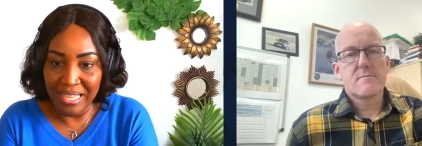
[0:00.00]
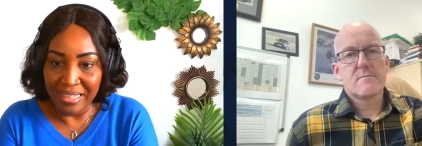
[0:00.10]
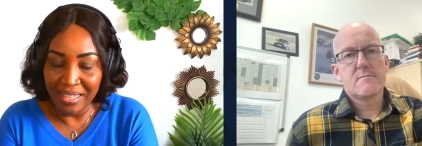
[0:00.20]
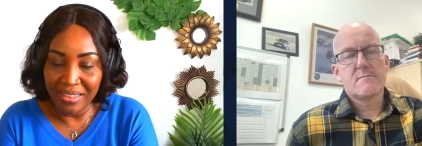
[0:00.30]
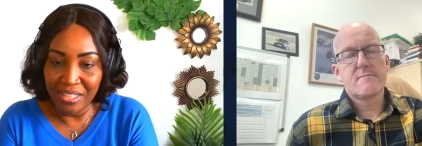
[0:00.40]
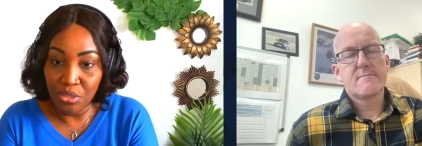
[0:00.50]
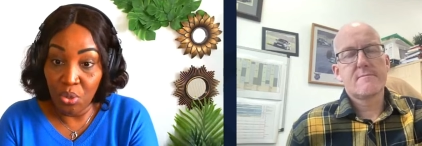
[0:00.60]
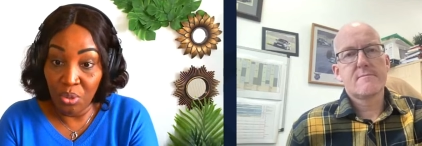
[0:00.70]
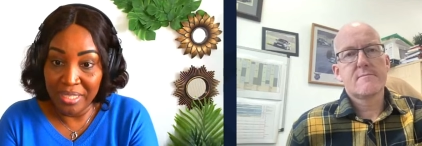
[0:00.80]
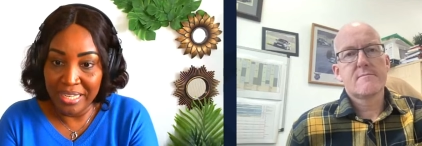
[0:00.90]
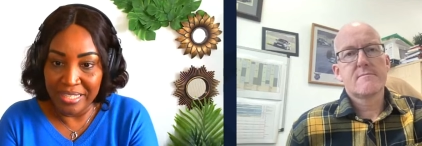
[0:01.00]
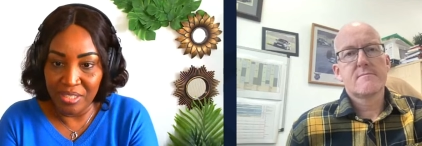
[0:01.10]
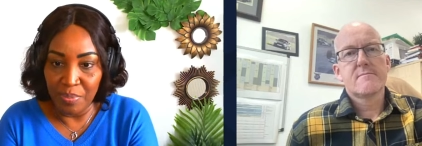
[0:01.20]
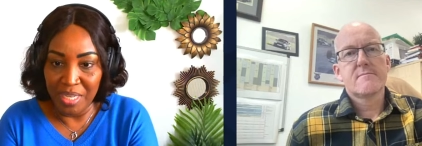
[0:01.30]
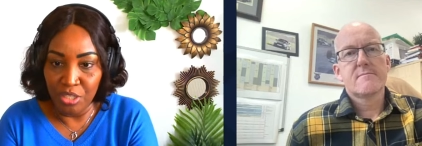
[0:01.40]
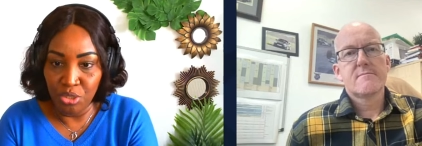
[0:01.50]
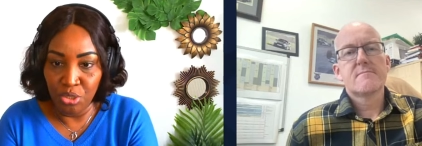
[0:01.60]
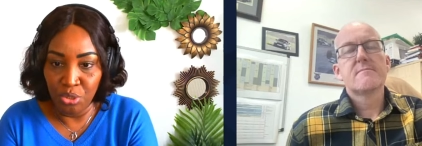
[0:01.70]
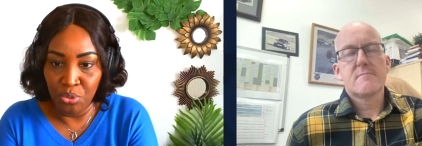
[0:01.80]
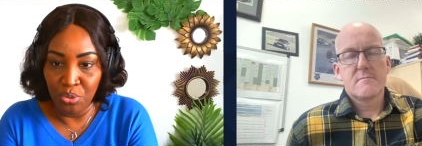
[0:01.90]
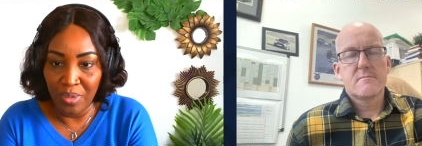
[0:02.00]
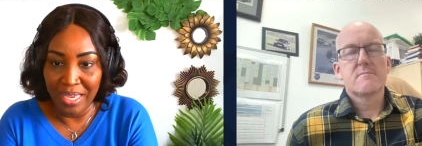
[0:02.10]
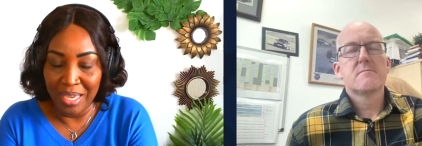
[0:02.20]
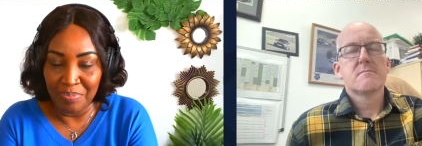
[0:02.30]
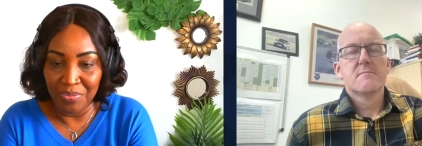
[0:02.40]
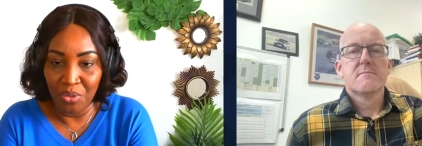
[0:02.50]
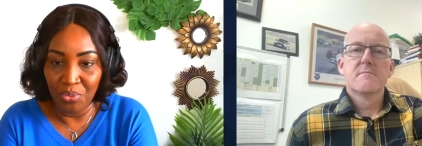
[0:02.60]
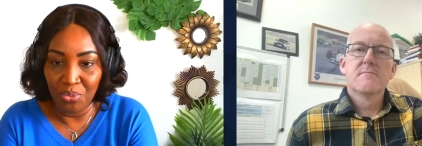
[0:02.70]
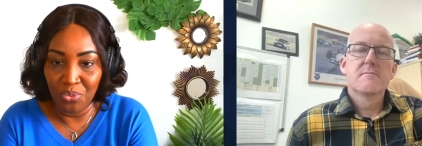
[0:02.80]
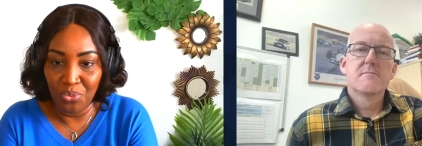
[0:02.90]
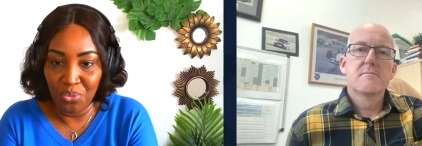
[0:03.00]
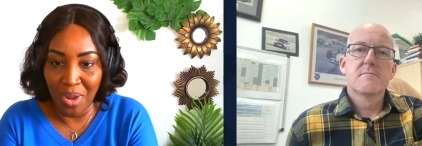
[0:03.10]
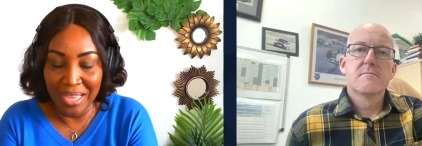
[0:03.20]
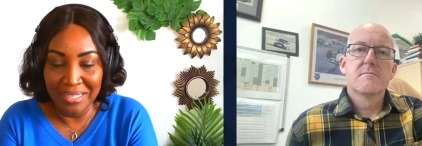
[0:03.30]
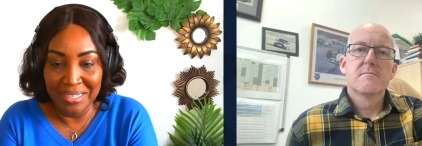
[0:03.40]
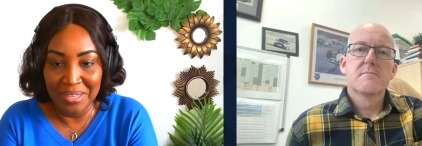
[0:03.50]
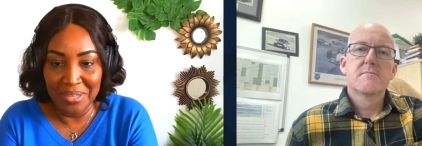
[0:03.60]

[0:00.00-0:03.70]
Speaker 1: think this all leads me to um, one